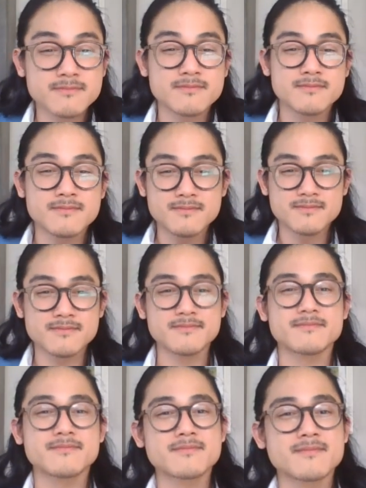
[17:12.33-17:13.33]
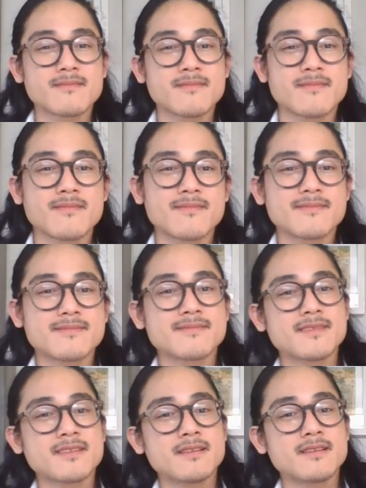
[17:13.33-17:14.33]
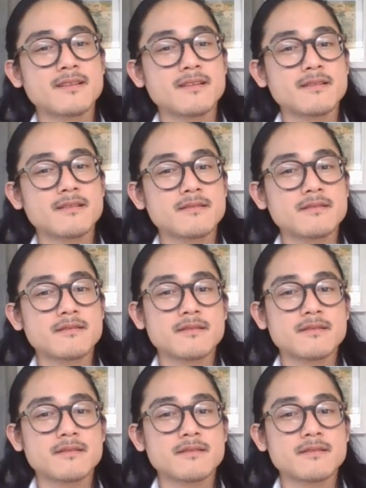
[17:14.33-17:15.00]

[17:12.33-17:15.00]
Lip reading: No one is speaking in this clip.